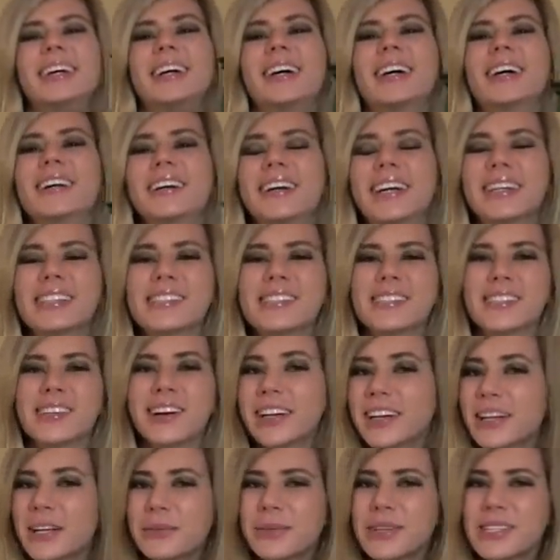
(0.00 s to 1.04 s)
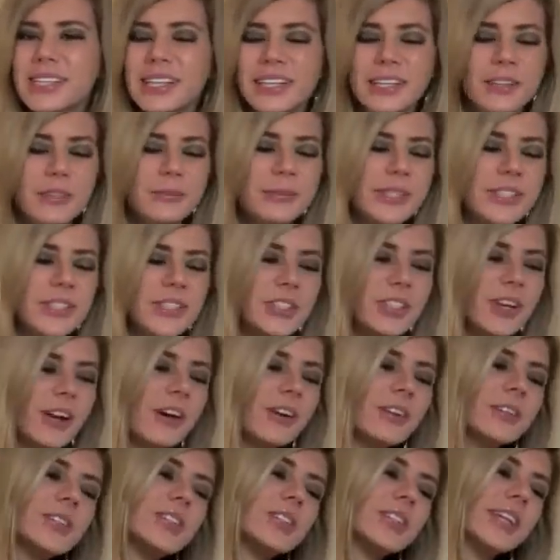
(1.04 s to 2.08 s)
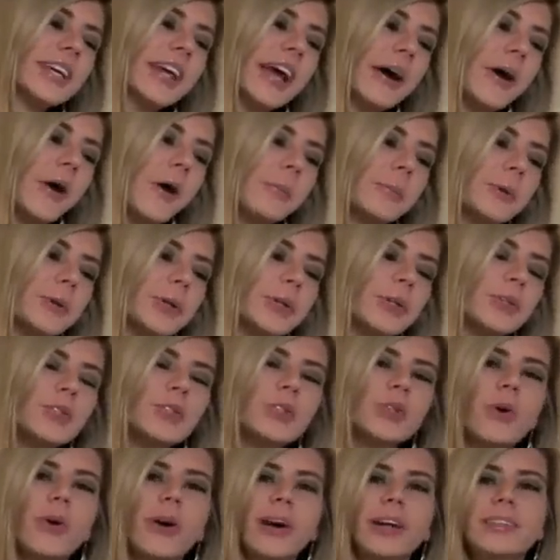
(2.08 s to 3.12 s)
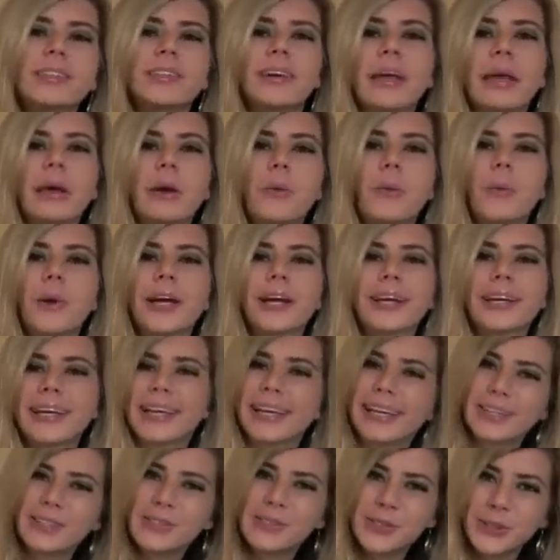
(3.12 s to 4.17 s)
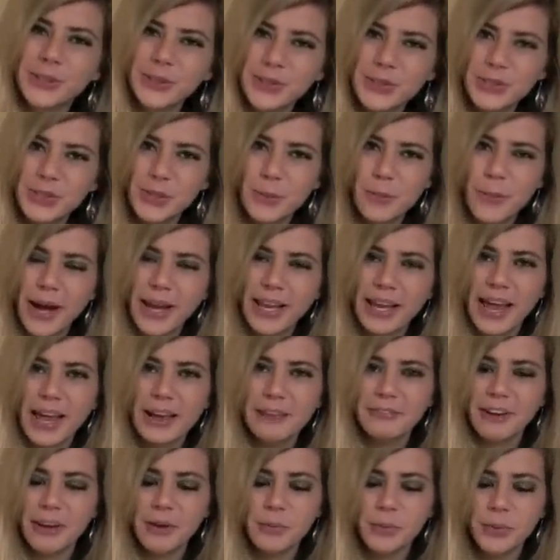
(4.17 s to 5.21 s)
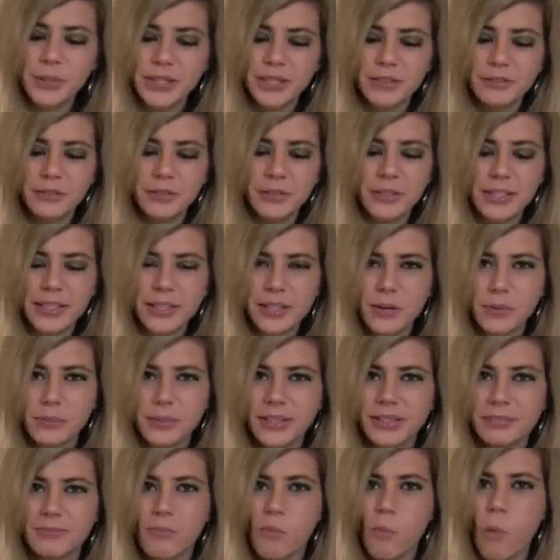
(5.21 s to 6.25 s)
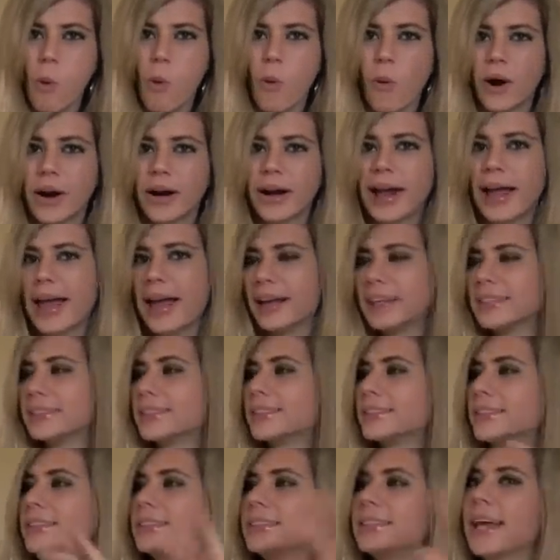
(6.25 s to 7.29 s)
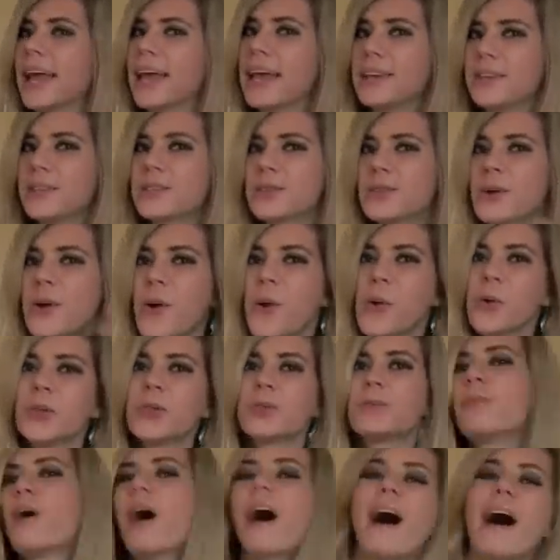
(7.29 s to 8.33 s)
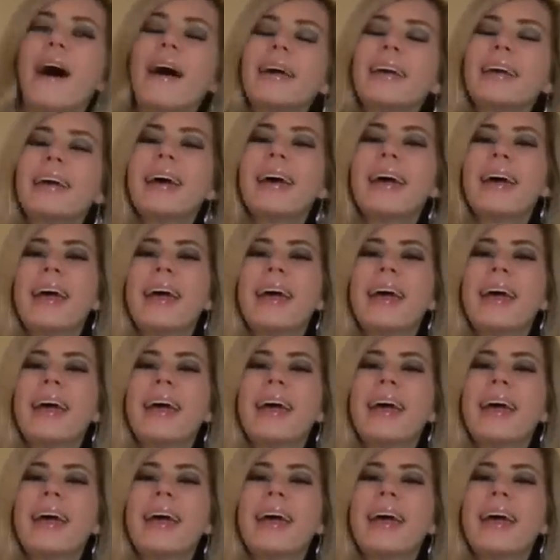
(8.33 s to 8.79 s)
Alright, sorry it was a little bit too long today. I hope you enjoyed a quick intro to my life. I will give you a little bit more as the days goes by.